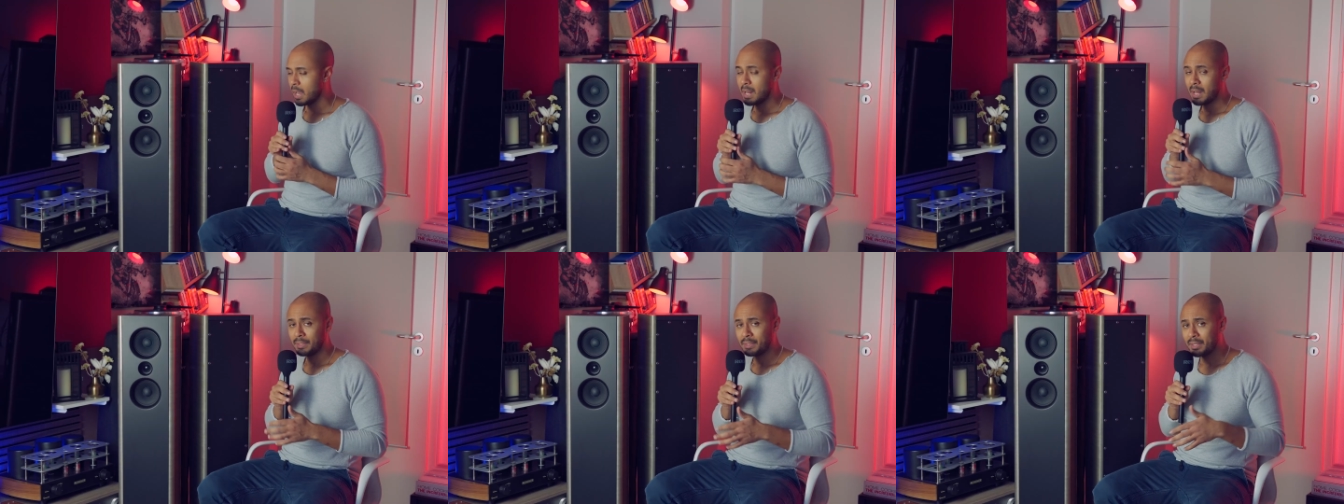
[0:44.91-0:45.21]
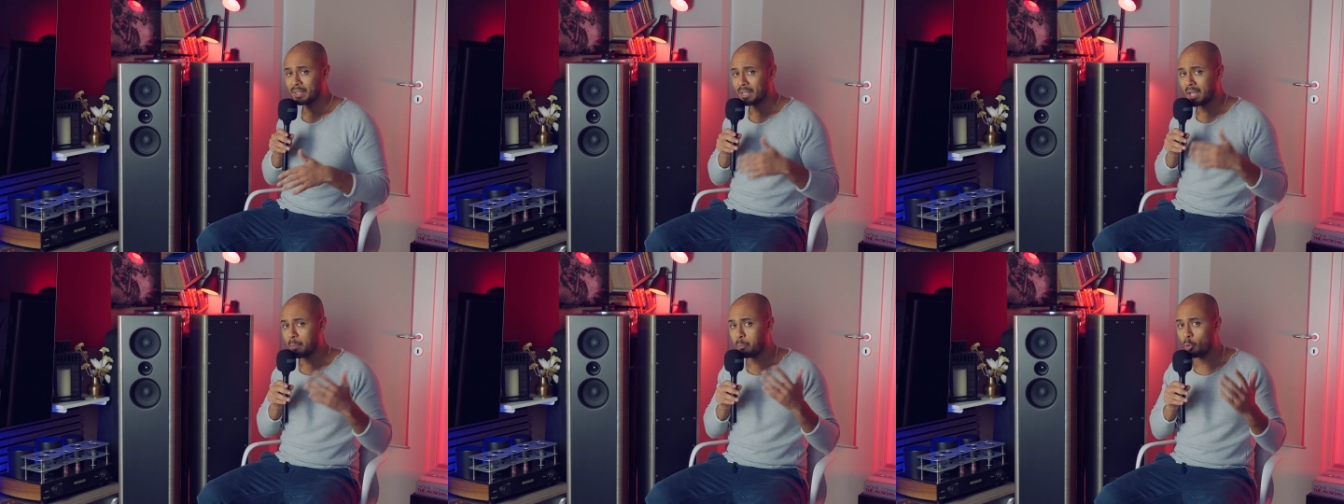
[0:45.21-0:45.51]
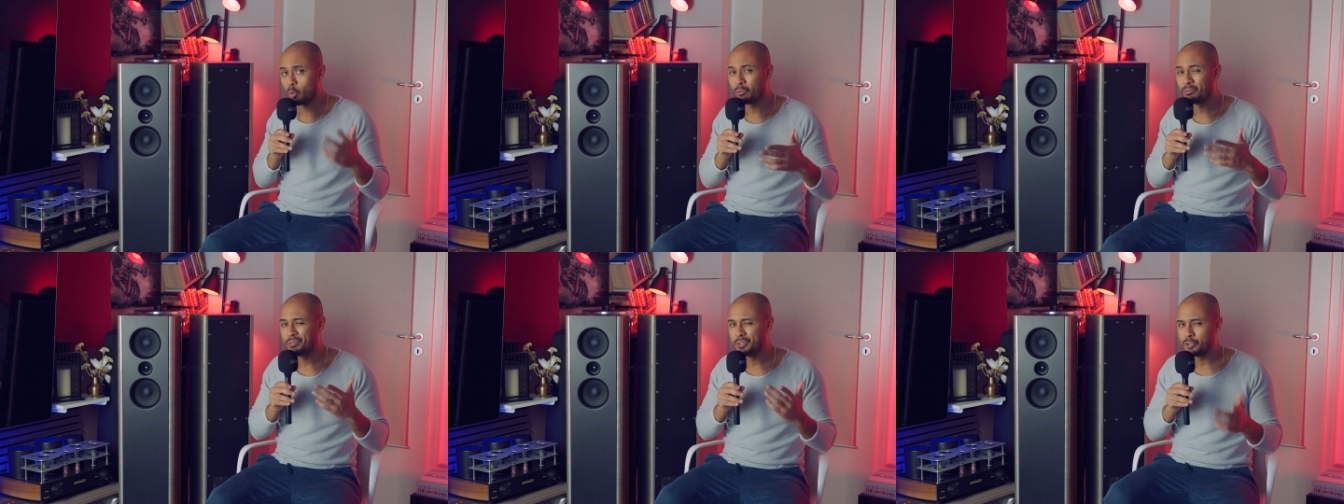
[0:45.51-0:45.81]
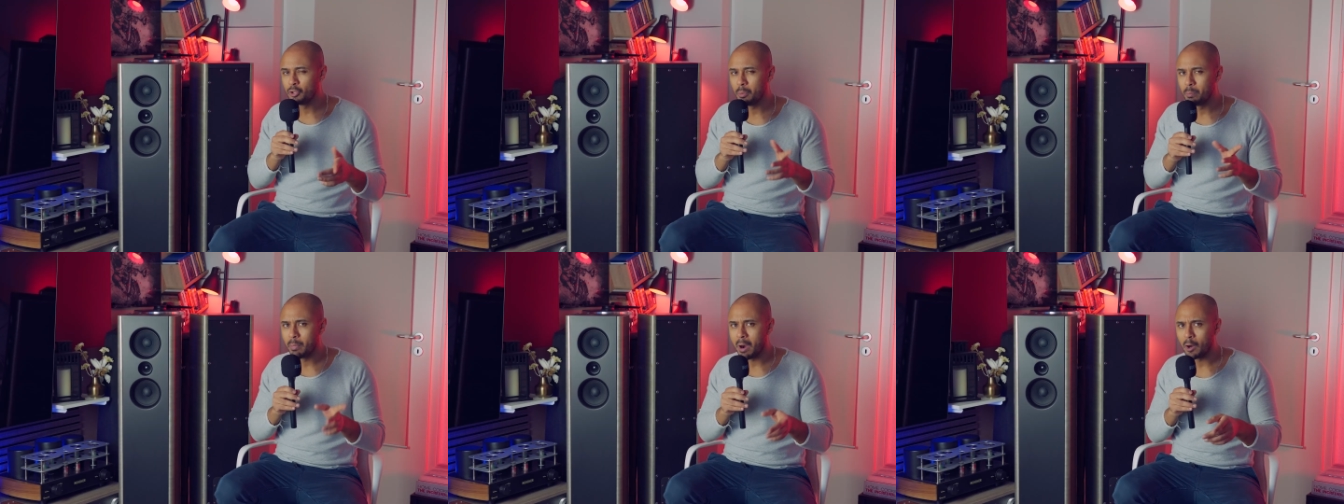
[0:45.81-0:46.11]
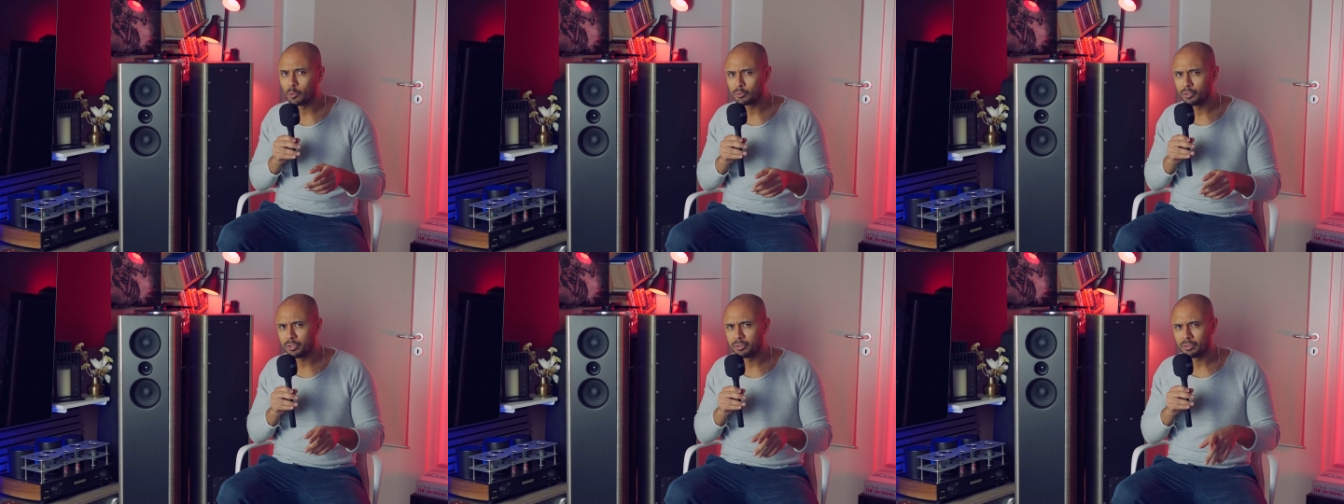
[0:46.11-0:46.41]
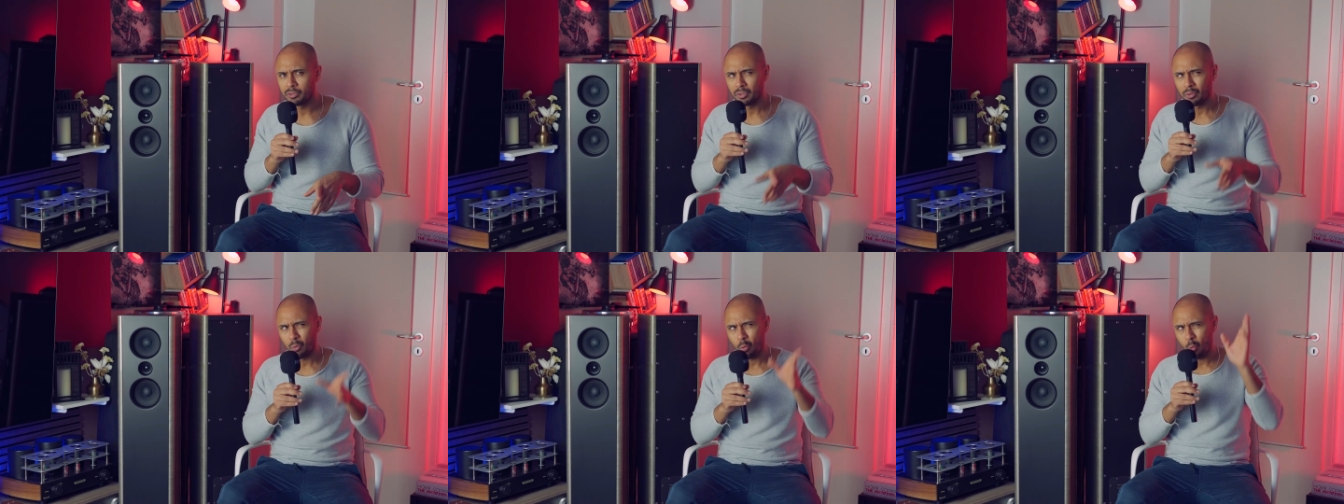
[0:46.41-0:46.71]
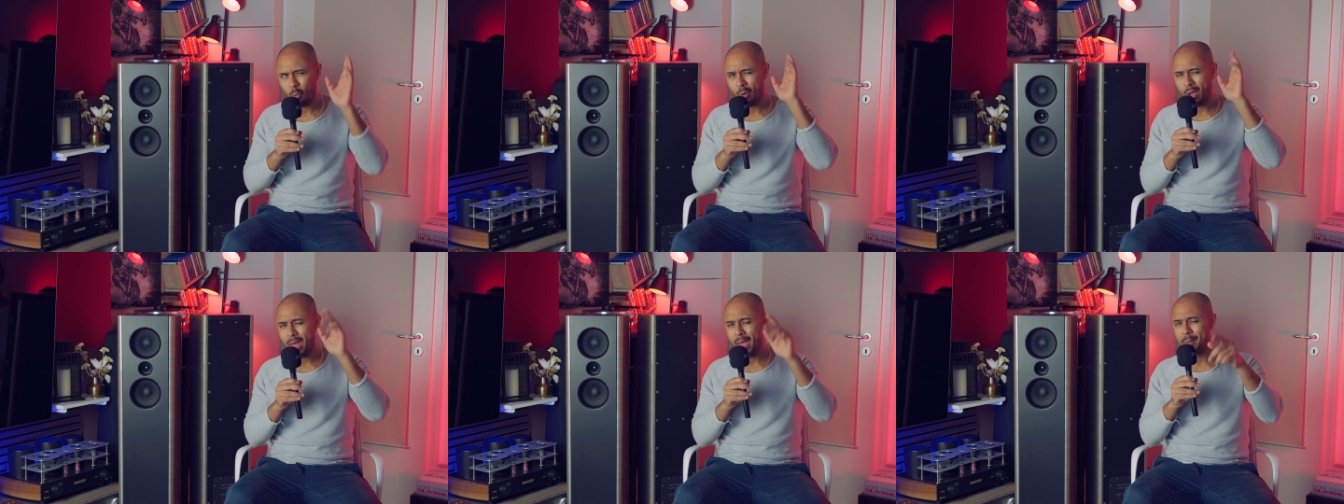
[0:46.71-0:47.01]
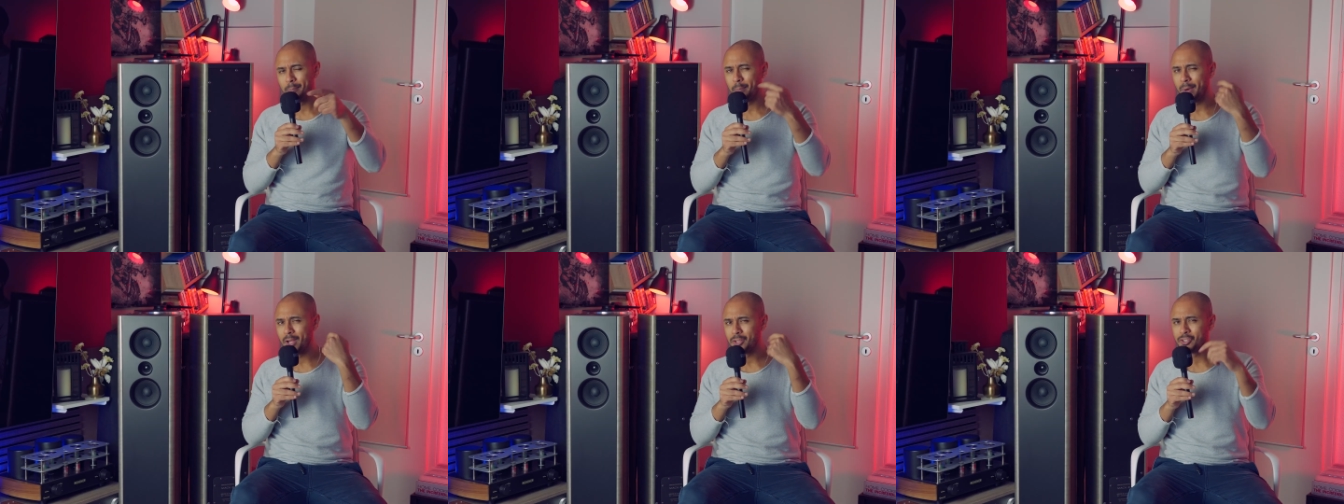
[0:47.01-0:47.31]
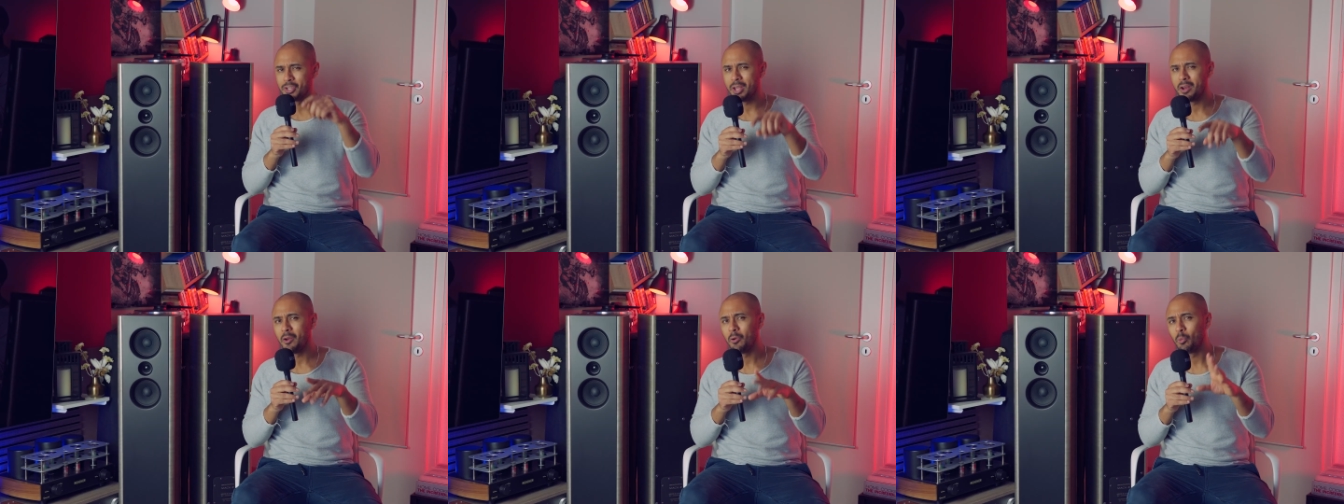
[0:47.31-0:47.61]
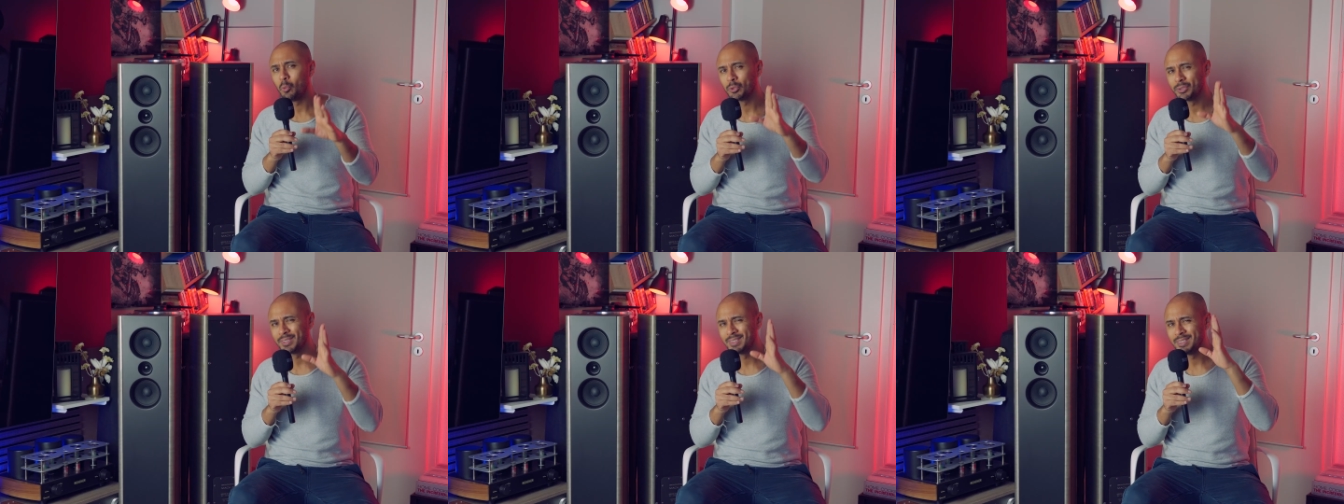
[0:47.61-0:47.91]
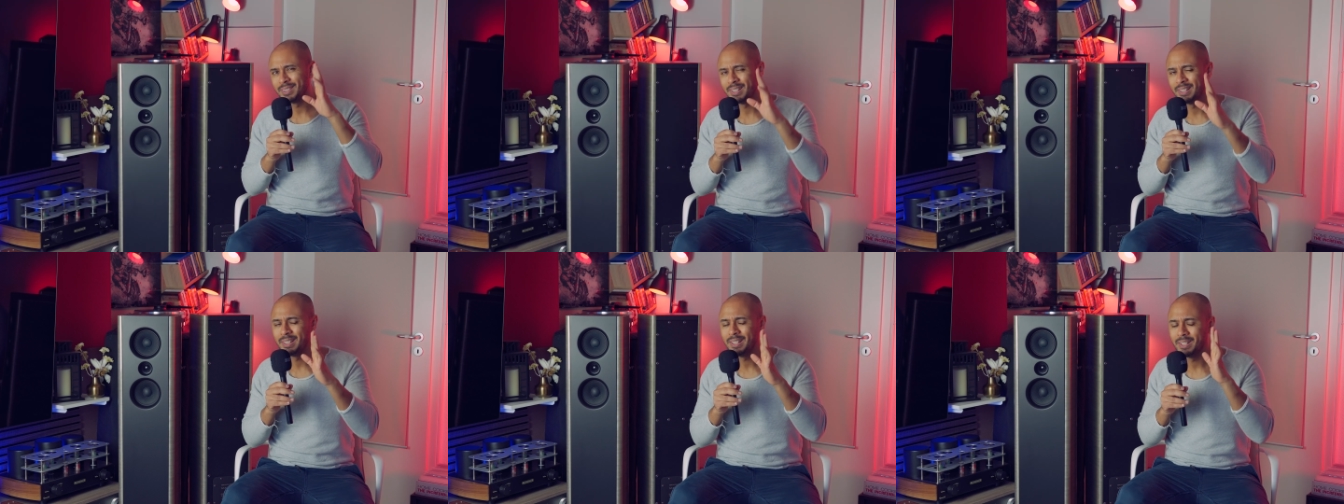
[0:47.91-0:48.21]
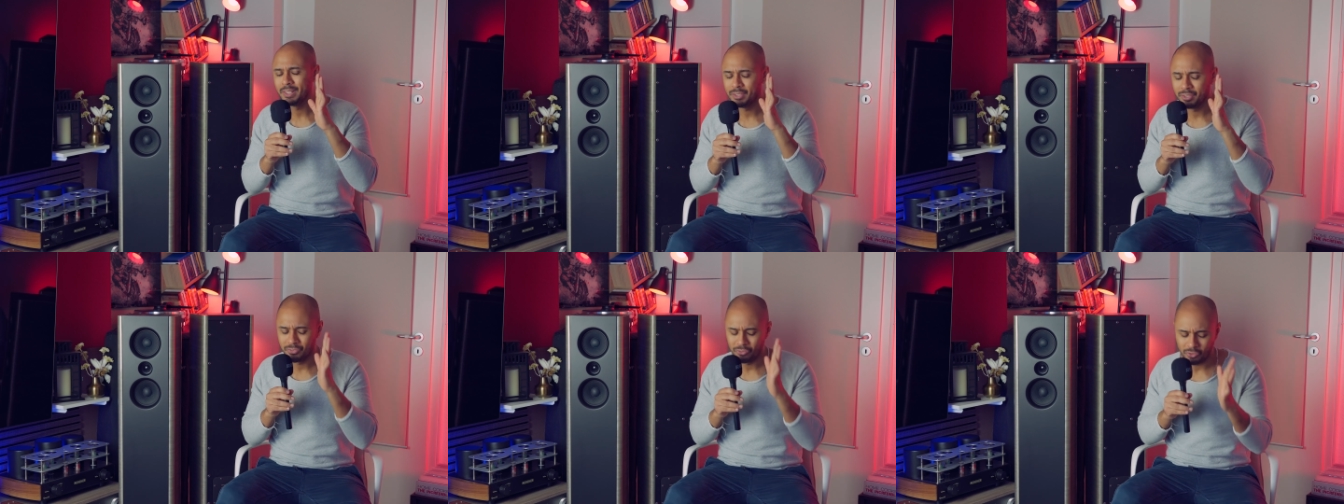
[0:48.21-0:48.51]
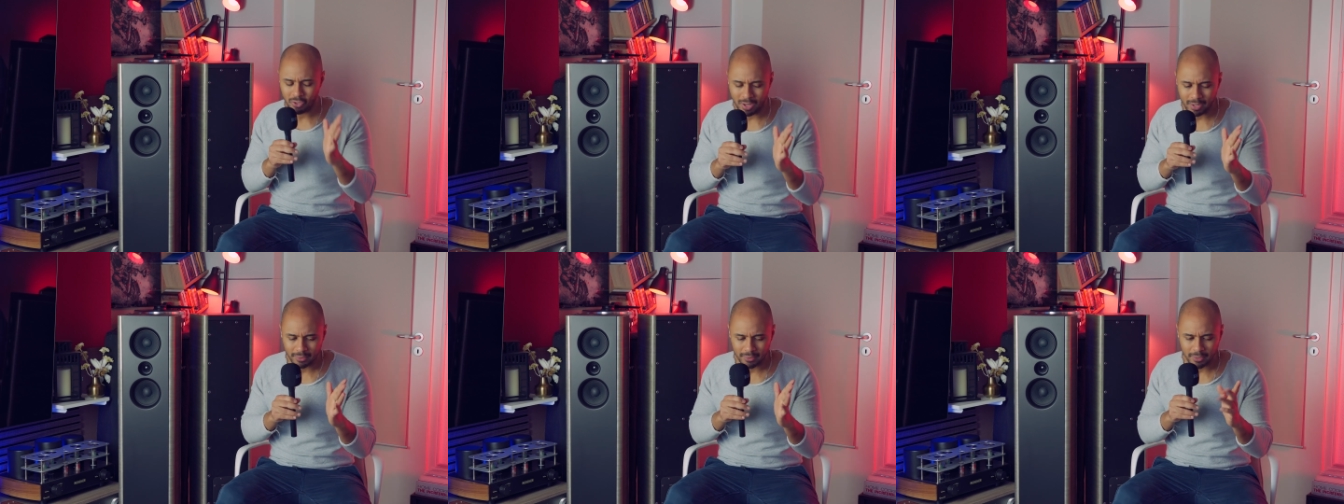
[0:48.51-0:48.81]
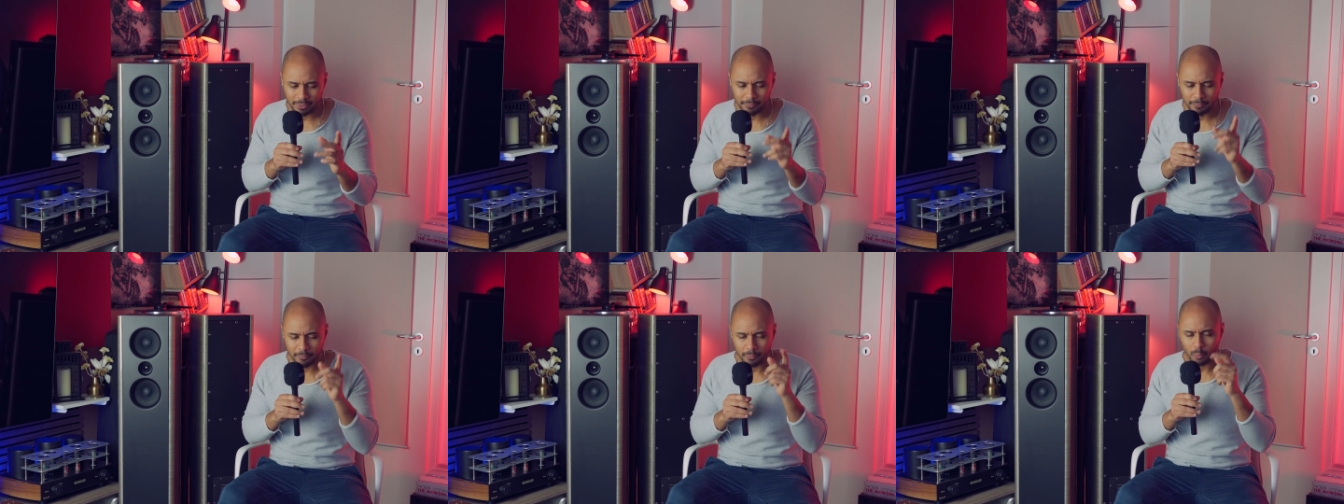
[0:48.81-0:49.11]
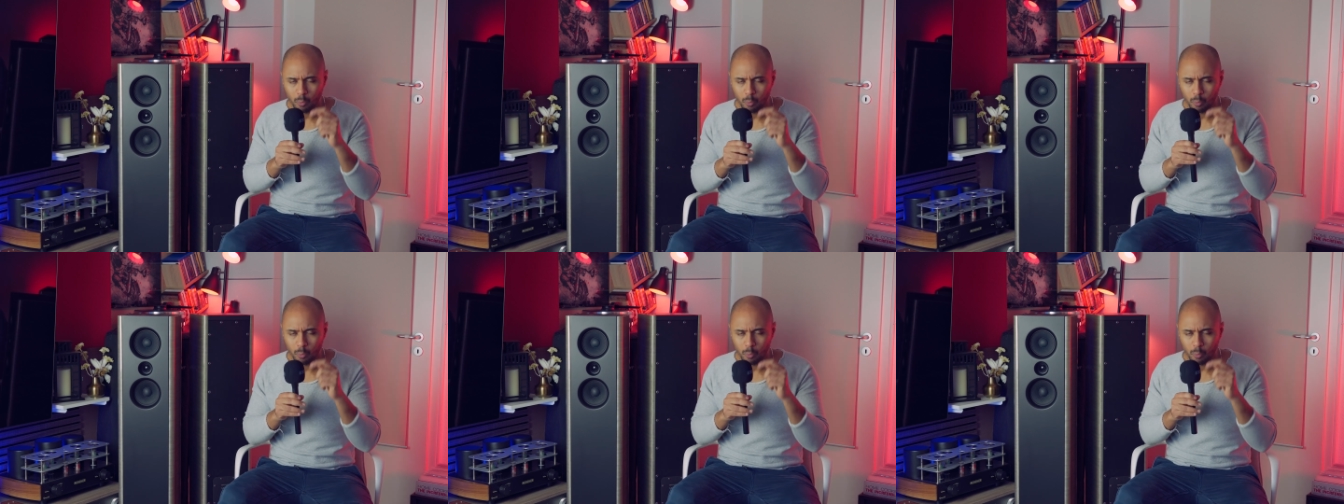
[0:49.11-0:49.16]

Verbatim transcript: and I did a couple of videos about it when my channel was still in Italian.